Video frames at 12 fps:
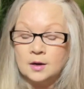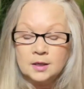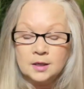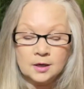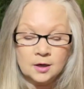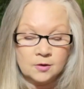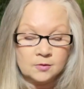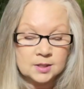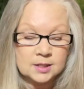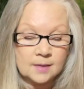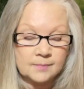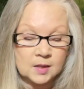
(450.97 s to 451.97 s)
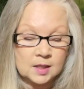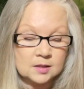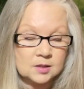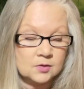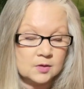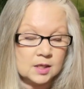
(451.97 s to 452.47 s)
you know, something
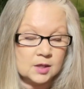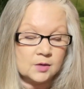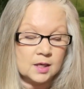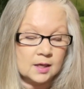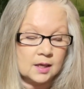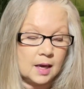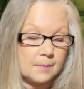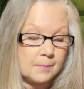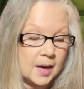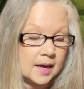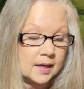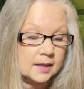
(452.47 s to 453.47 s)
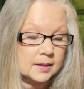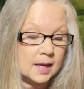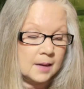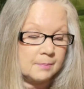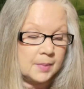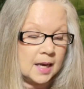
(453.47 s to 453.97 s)
so that you can get back in
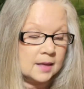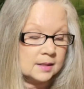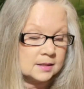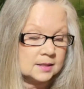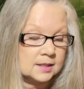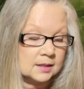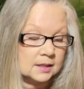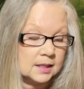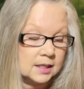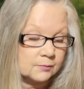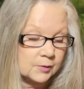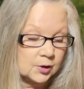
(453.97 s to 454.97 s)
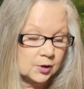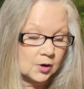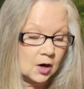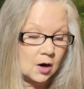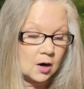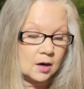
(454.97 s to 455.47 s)
that balance and lead with your
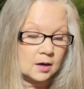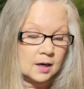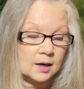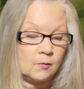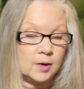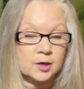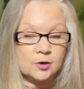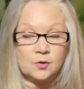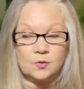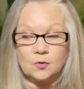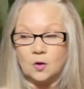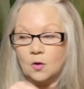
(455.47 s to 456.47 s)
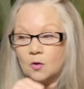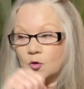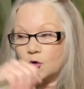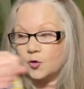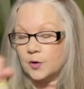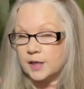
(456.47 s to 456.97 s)
heart? And when you
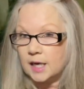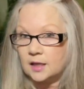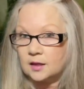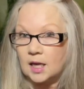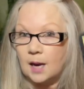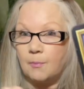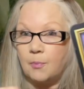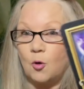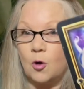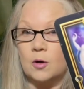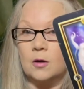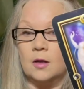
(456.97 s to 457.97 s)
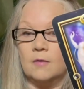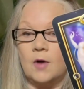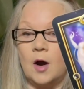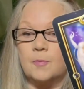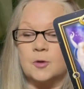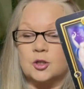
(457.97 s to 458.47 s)
create that portal of
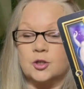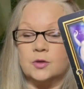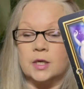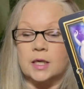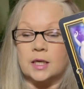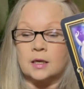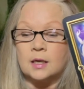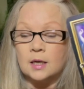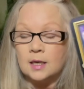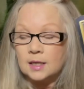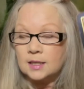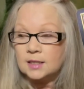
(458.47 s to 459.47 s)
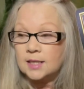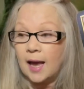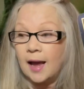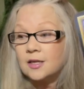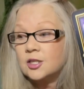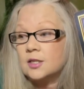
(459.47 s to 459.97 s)
opportunity, it's
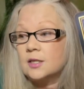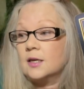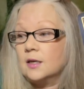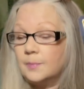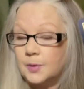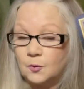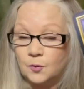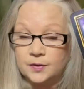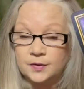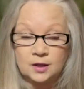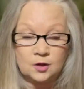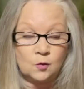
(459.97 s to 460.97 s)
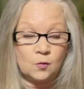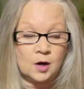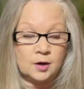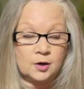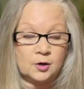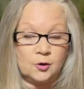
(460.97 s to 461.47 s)
actually going to be one that you
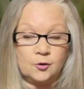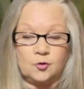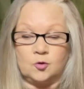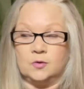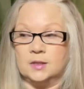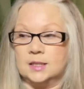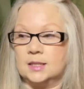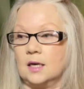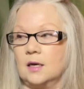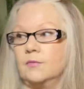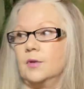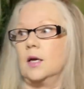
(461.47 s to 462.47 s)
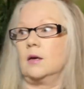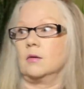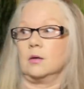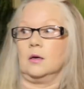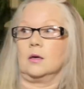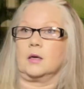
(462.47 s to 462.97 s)
want to go through instead of like,
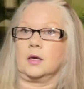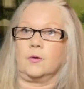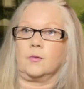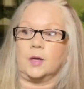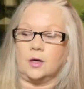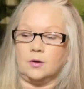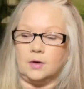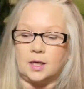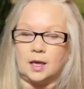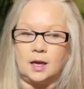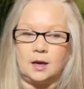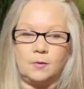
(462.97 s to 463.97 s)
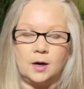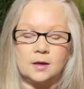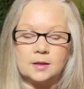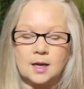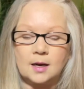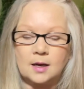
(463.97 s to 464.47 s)
oh, here we go again. Where
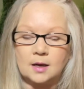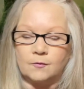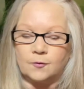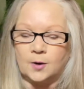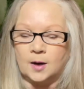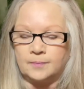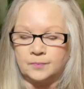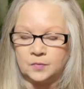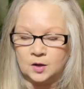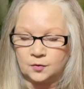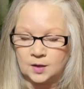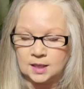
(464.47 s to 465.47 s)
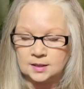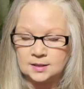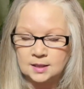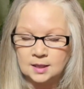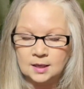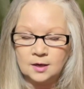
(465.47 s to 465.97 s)
did that come from? No, thanks.
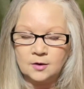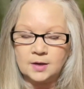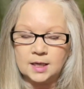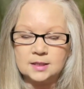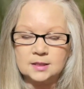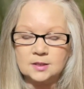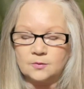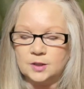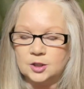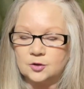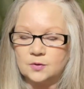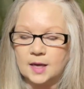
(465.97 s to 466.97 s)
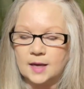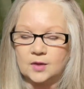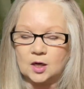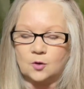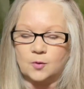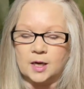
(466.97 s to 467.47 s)
Okay, so we do have
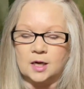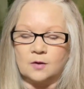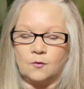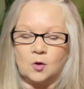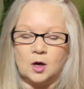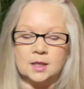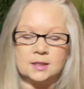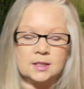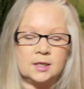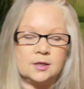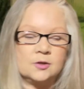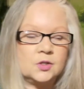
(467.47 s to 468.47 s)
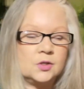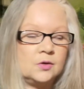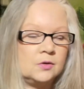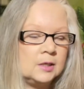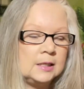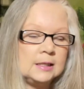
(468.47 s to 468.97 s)
the Queen of Wands here.
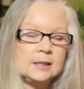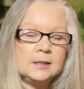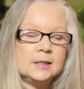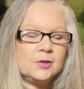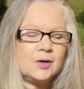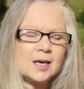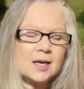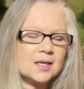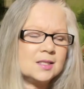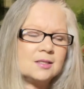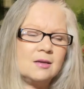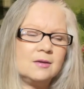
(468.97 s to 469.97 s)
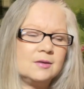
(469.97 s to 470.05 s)
So you guys...